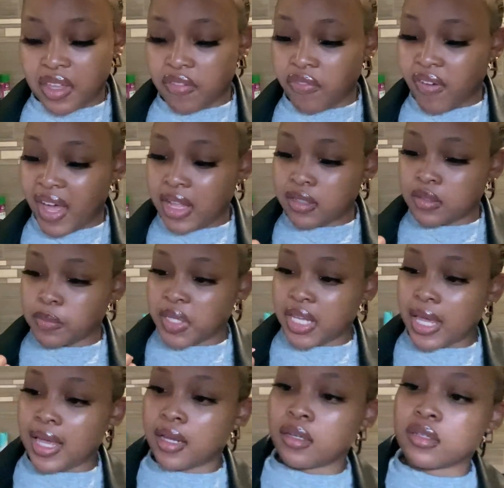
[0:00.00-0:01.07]
filed me,
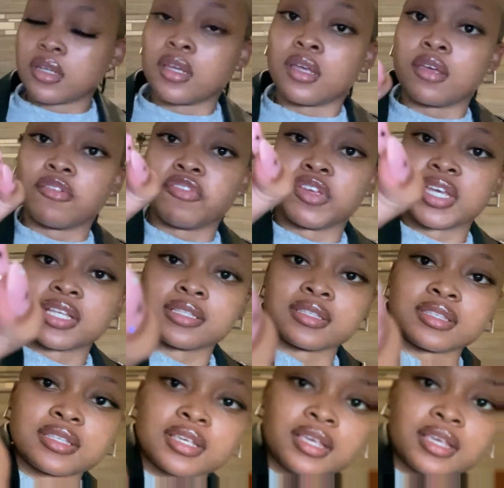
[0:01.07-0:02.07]
and if you can see